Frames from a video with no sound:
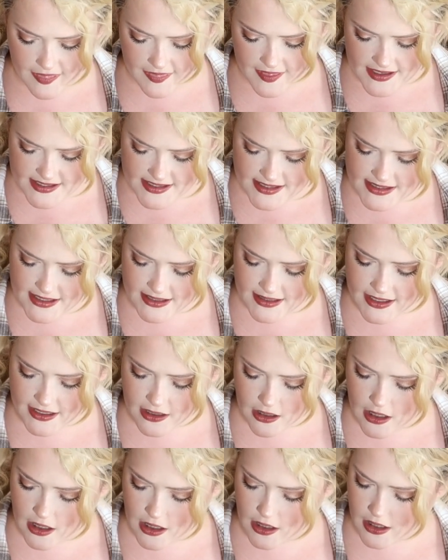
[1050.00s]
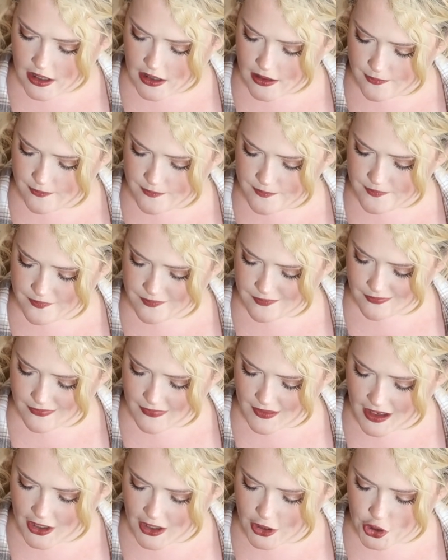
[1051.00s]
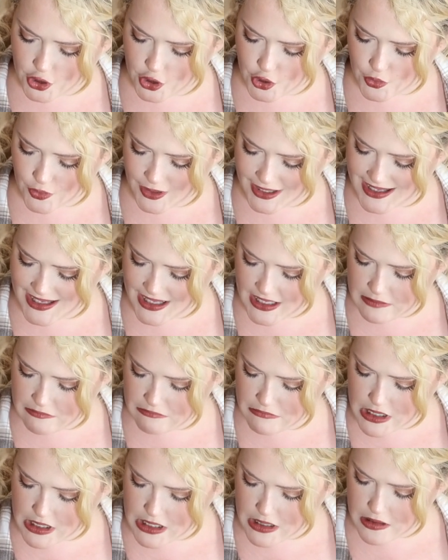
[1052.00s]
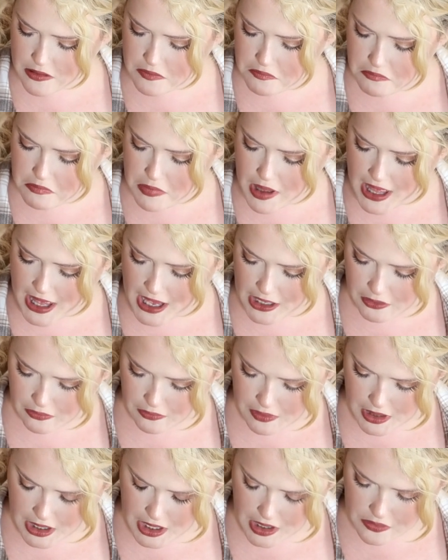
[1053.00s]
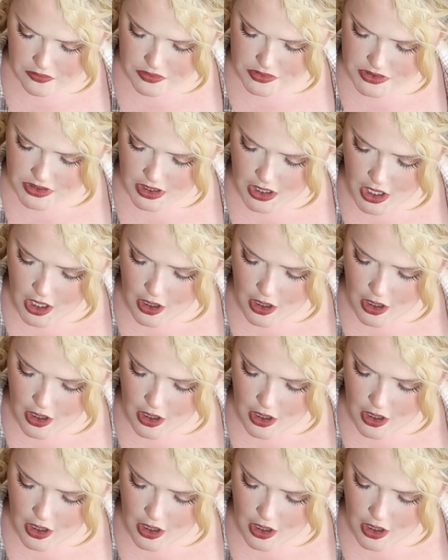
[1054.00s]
This is in like a cream background